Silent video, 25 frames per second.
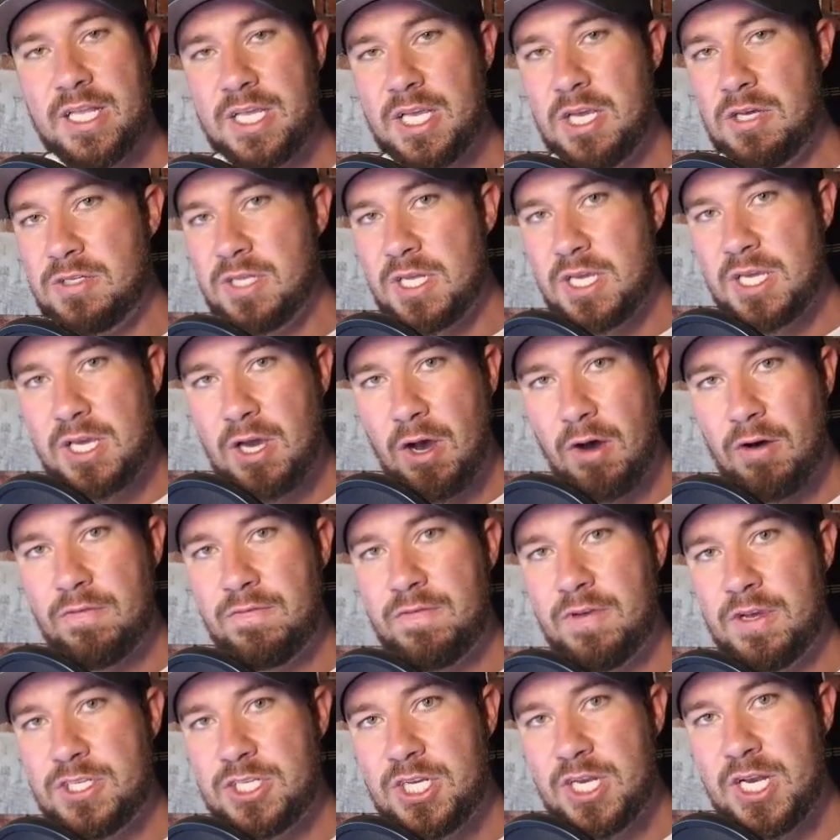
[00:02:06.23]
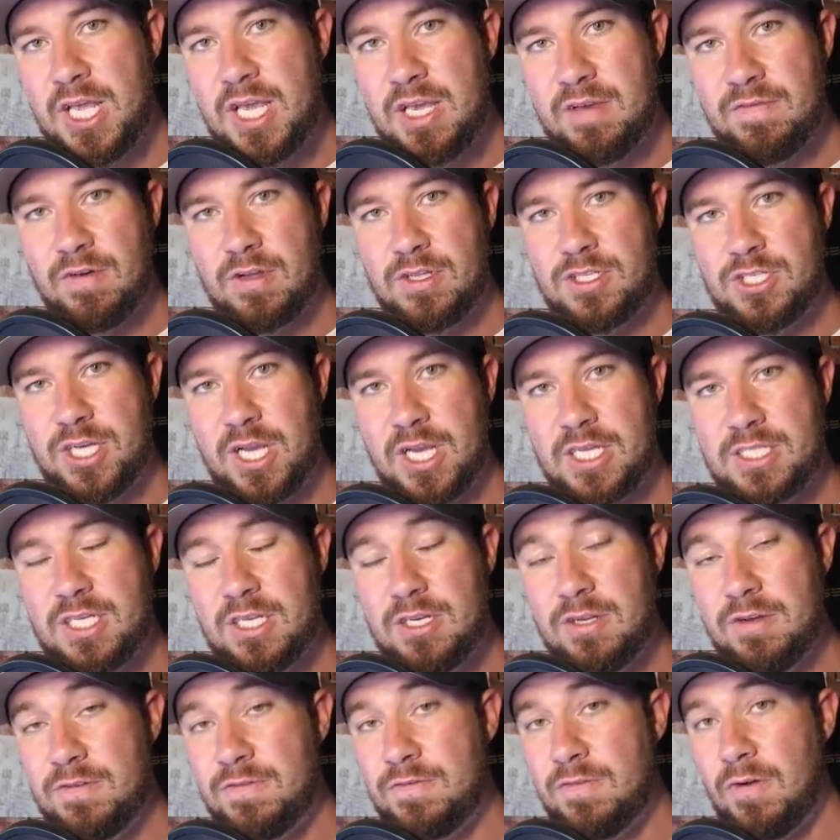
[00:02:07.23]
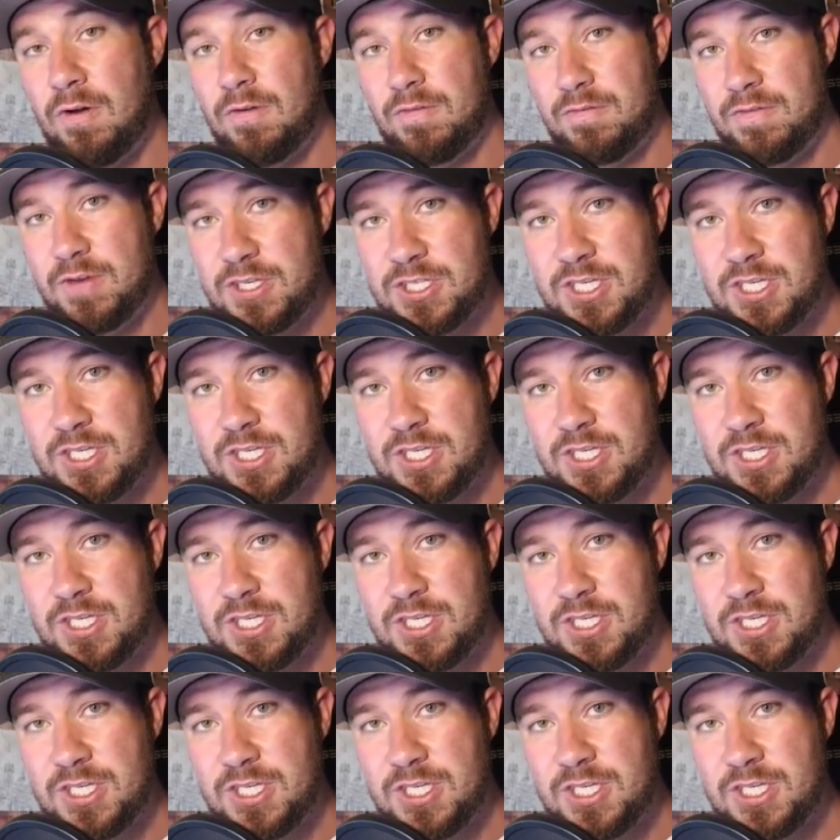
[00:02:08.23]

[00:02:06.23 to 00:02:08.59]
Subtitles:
to using GoFish and Evil Jinx to do full